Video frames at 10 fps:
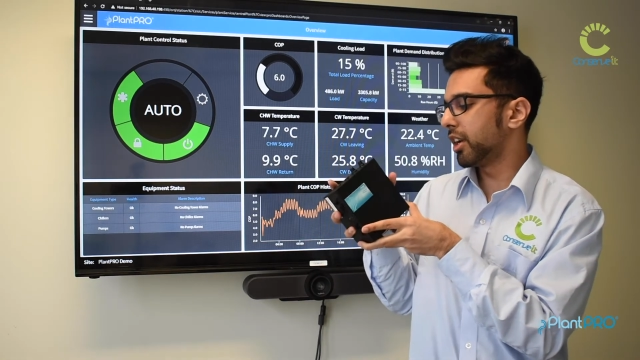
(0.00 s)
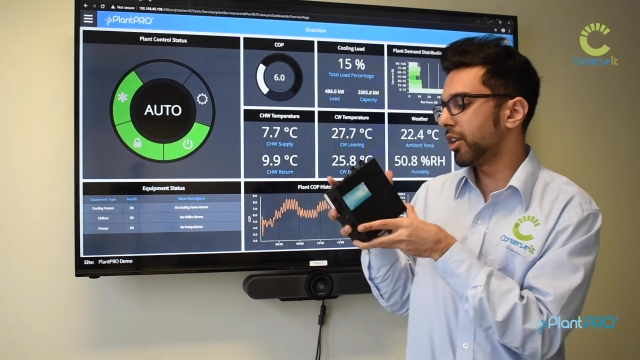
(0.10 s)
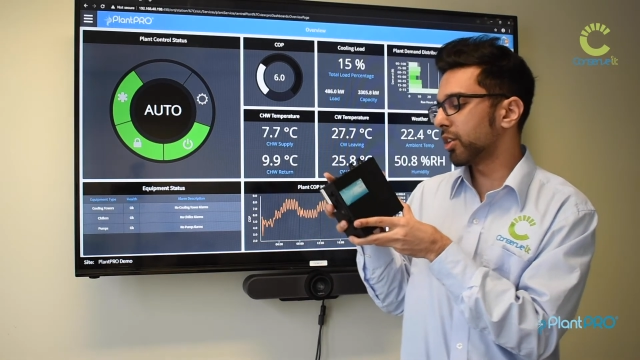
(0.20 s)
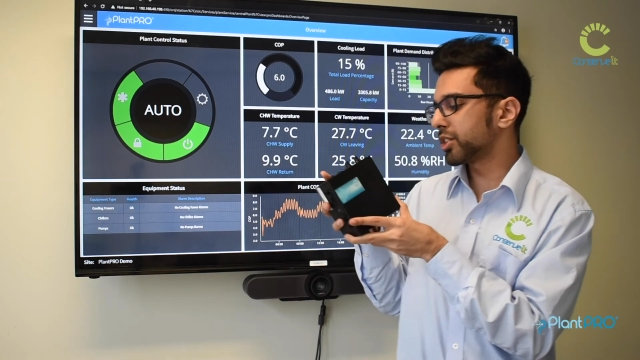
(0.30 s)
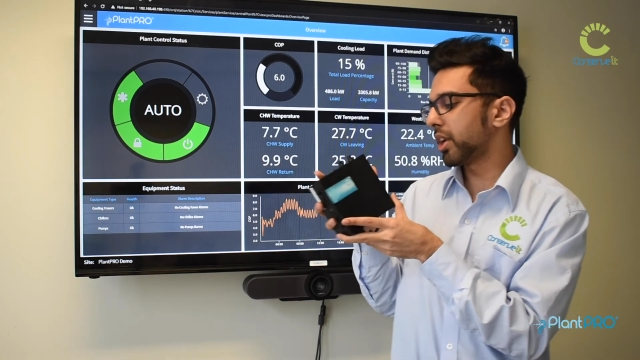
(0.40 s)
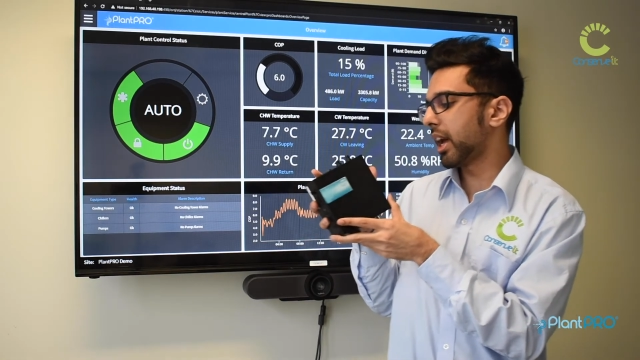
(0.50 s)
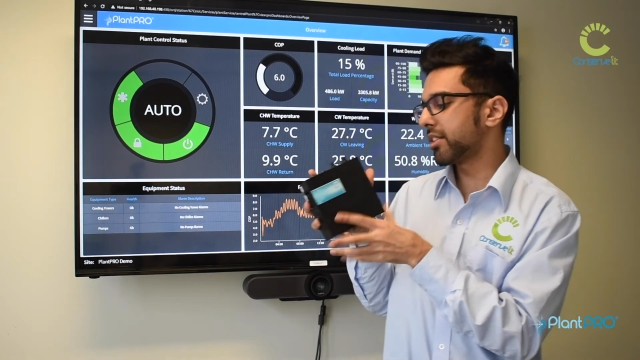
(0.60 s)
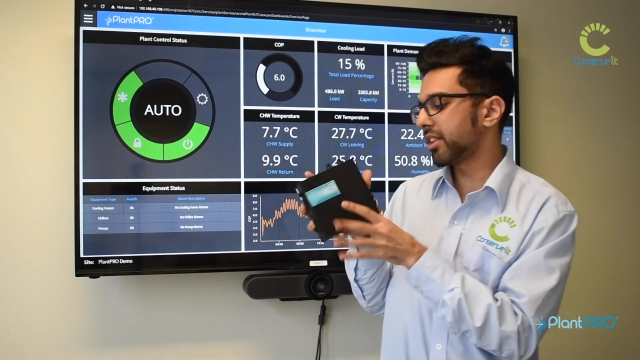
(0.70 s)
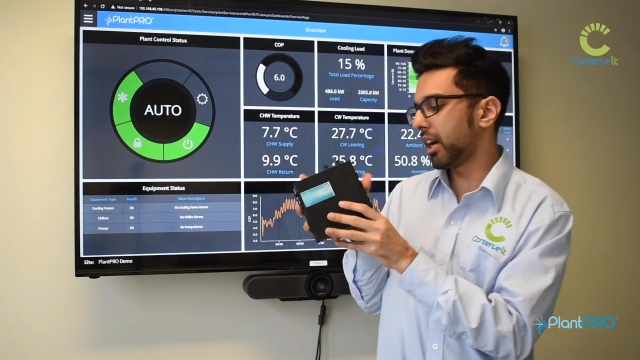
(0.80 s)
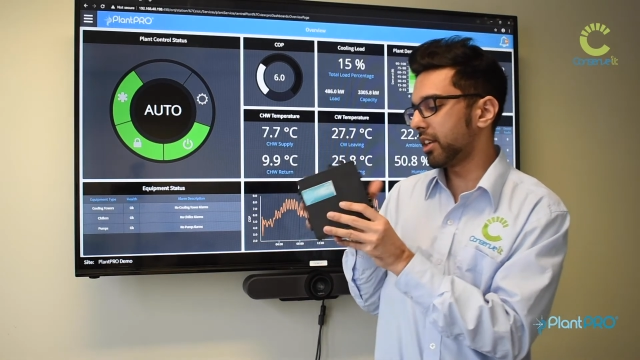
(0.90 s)
it also
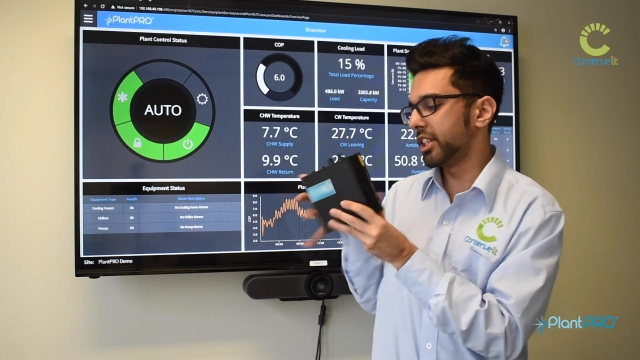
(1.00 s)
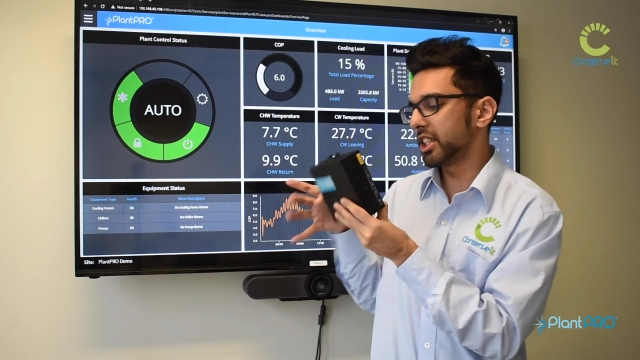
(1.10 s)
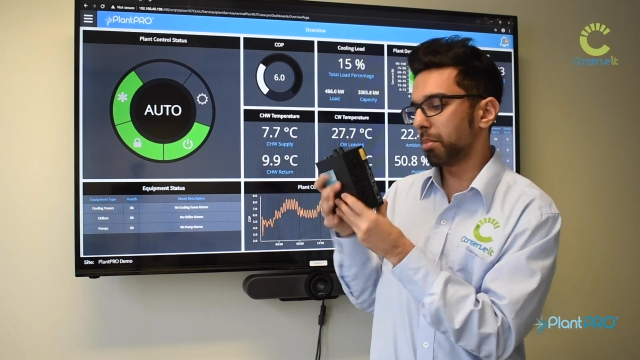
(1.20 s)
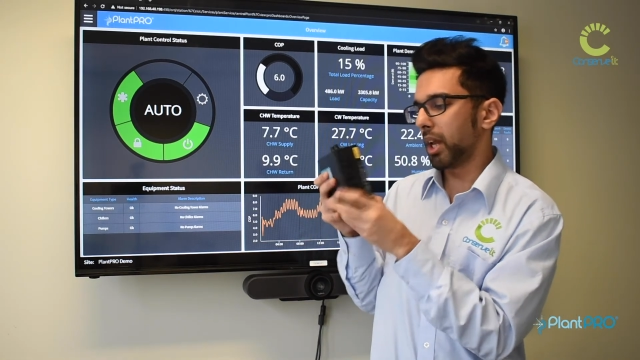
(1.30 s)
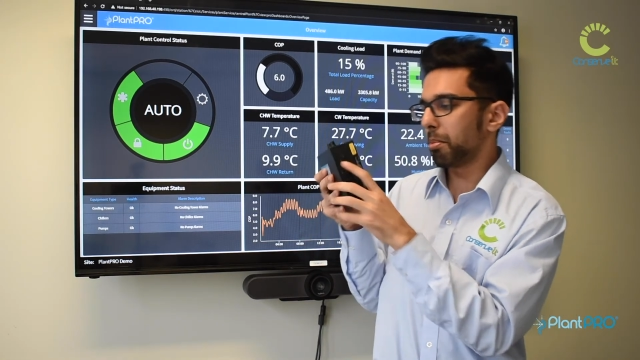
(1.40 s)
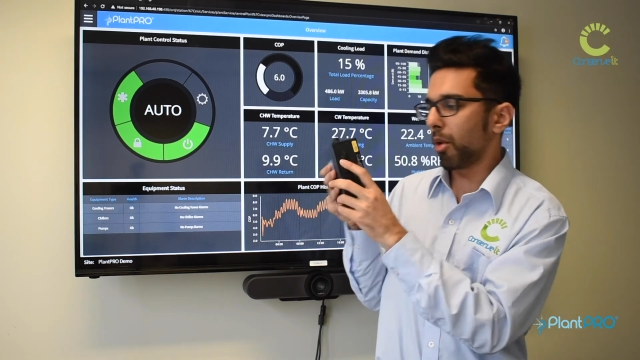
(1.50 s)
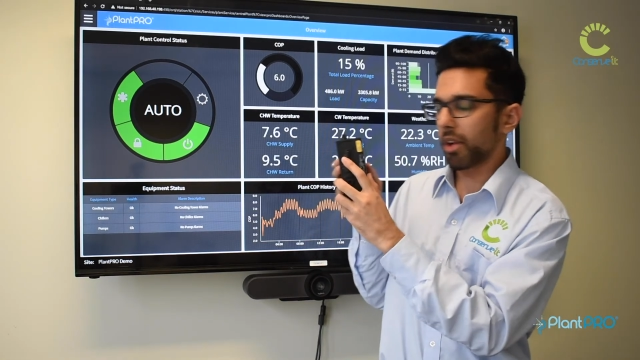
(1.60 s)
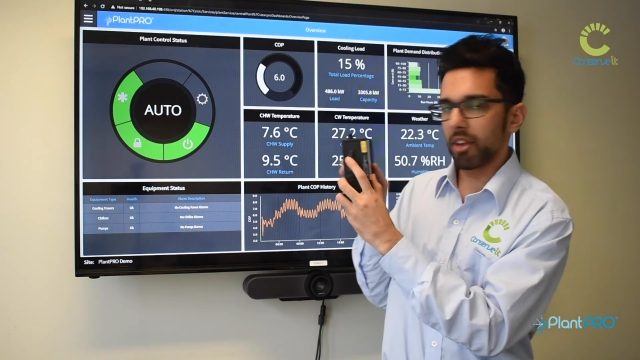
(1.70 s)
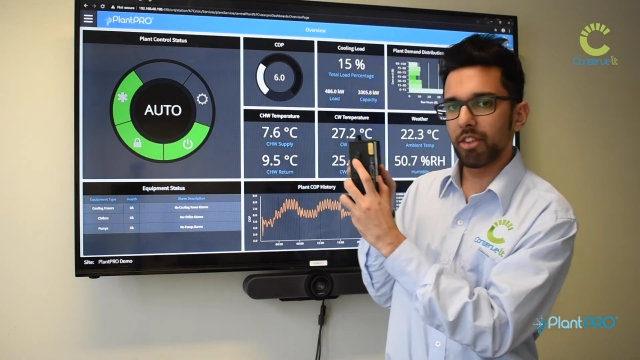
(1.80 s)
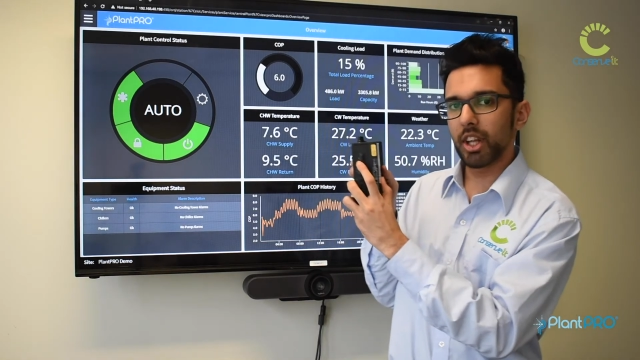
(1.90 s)
has a display
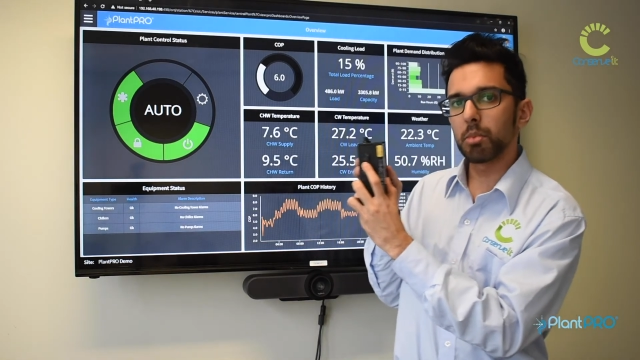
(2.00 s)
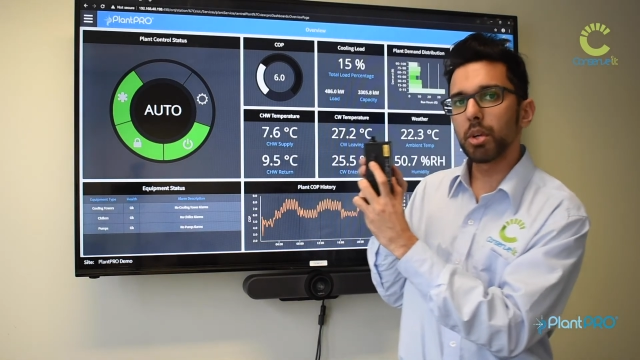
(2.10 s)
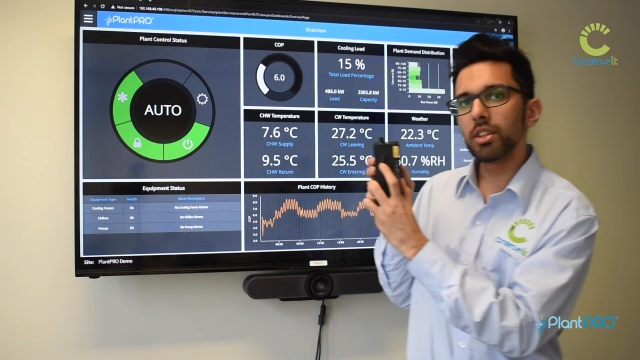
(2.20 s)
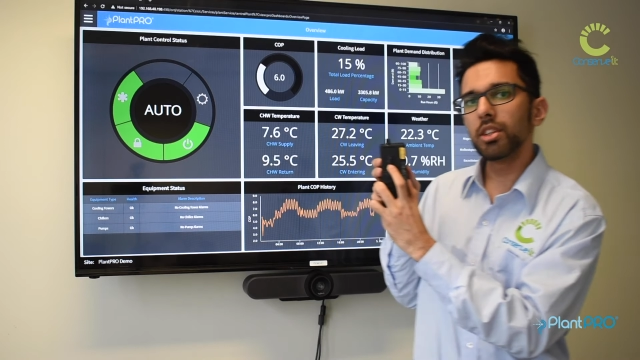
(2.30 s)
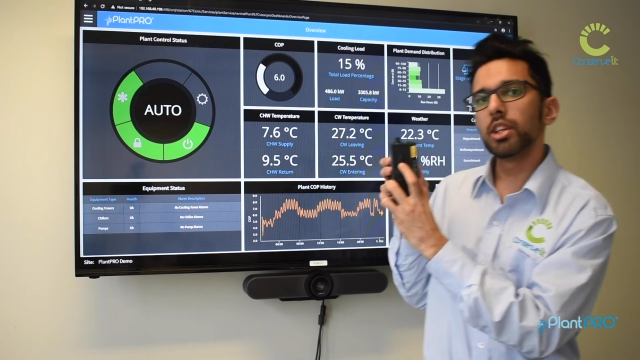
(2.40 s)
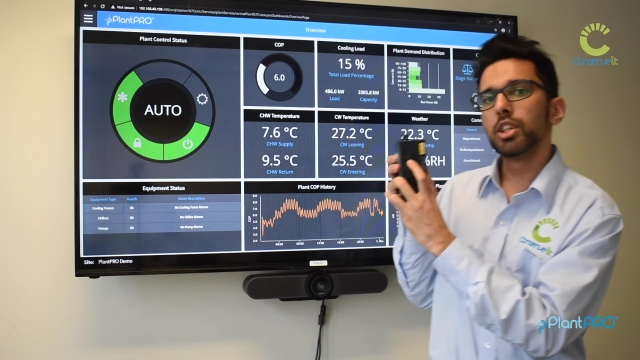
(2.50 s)
port available,